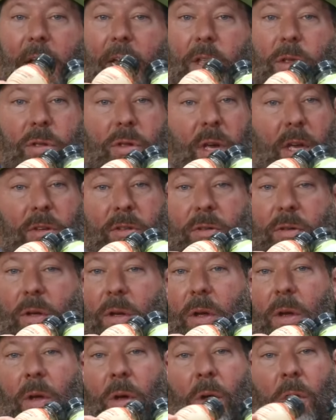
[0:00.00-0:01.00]
and just
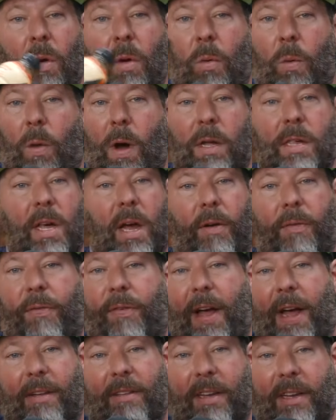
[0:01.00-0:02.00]
watch how
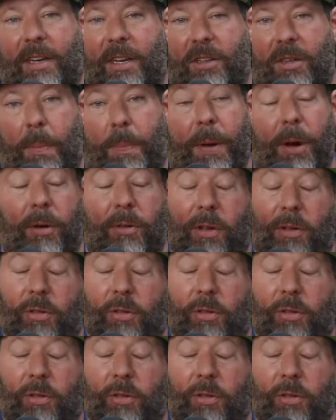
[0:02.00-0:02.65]
fast it disappears.